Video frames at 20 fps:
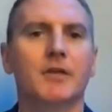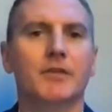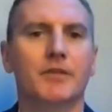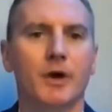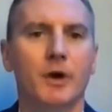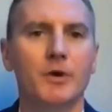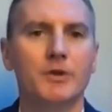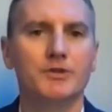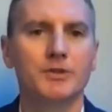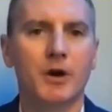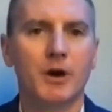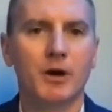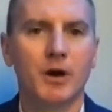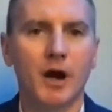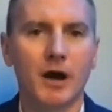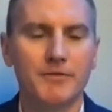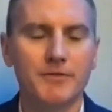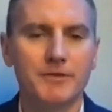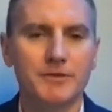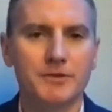Those are
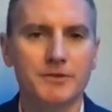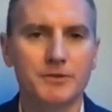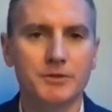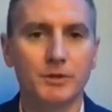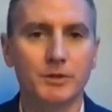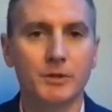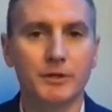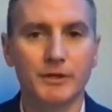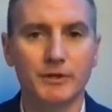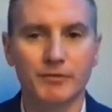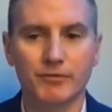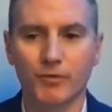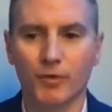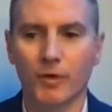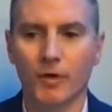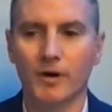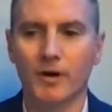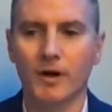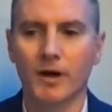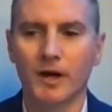officers looking
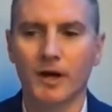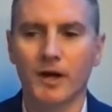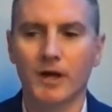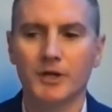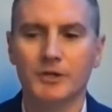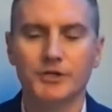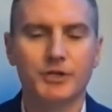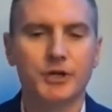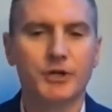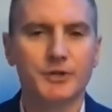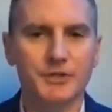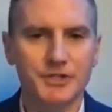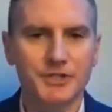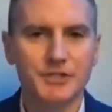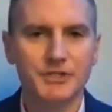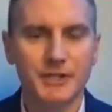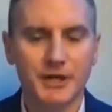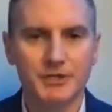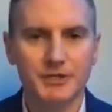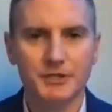for
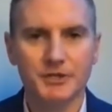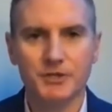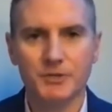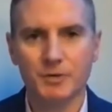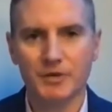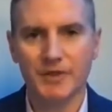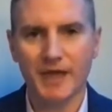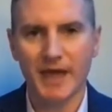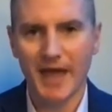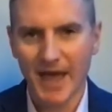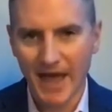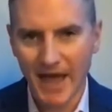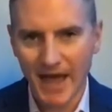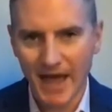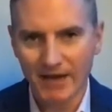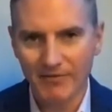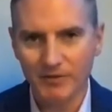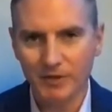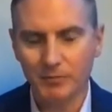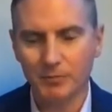jurisdictions where they
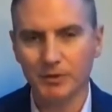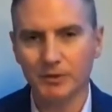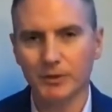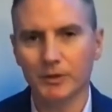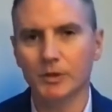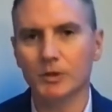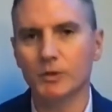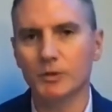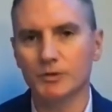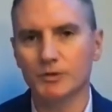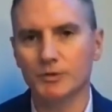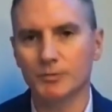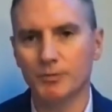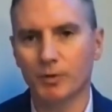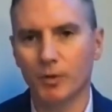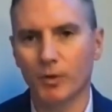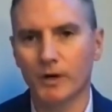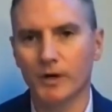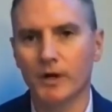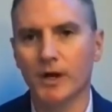have the political
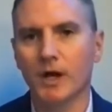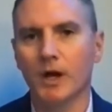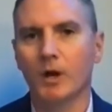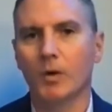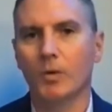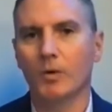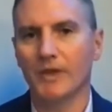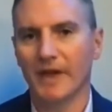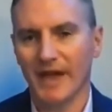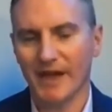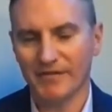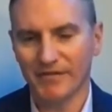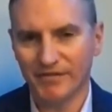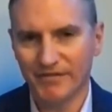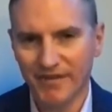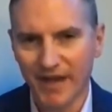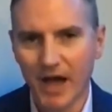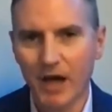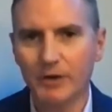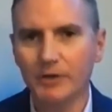support, or they have
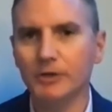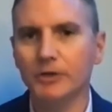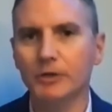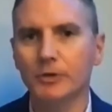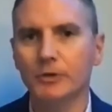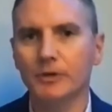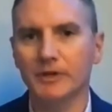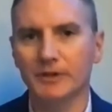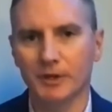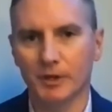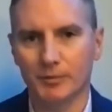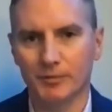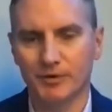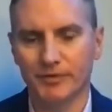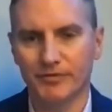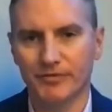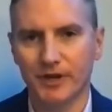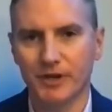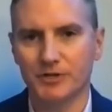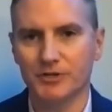value in their
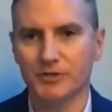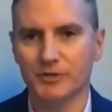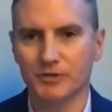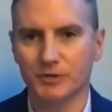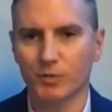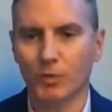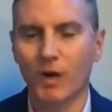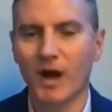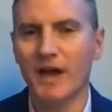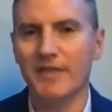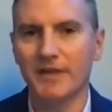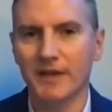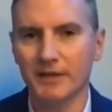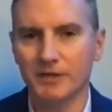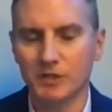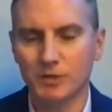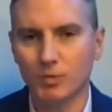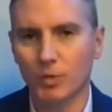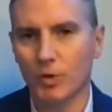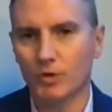profession, is why they
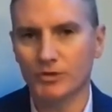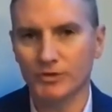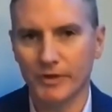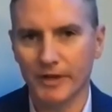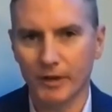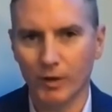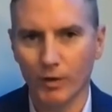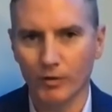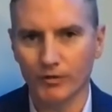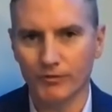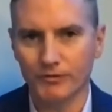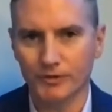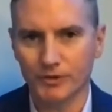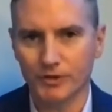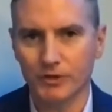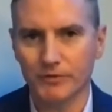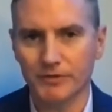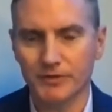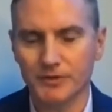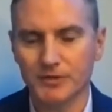swore to that oath of
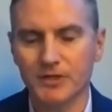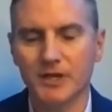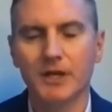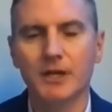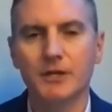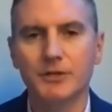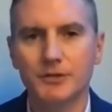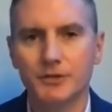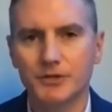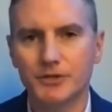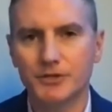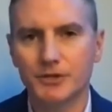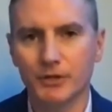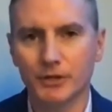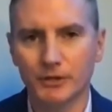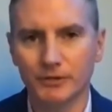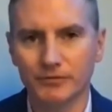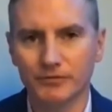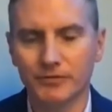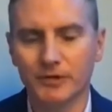service to
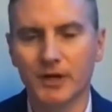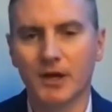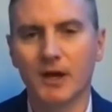serve.